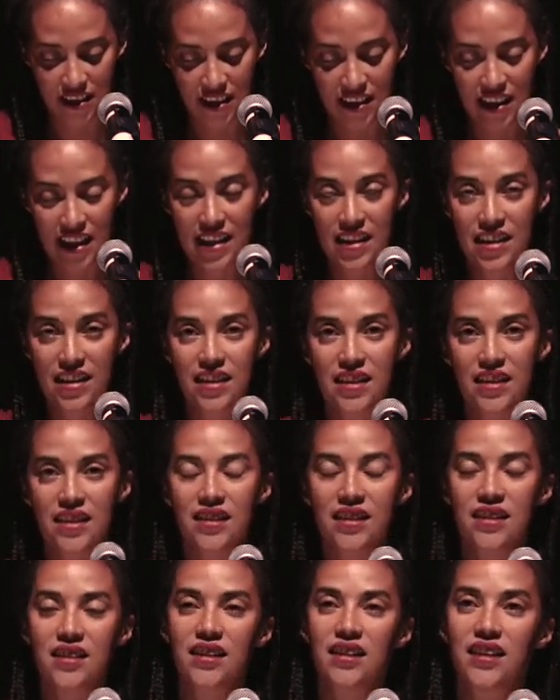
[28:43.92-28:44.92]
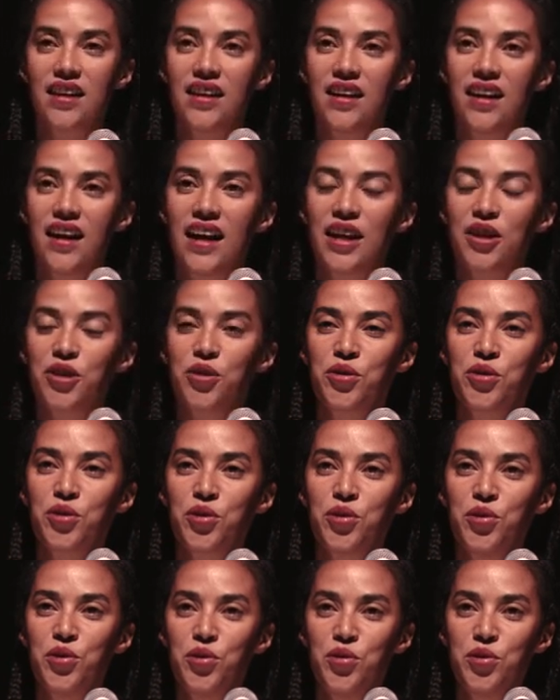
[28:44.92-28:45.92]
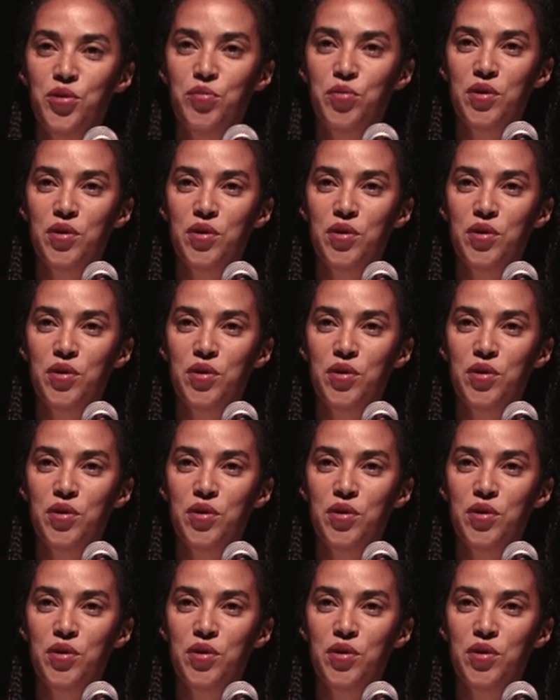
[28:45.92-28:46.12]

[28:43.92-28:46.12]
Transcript: And then I conclude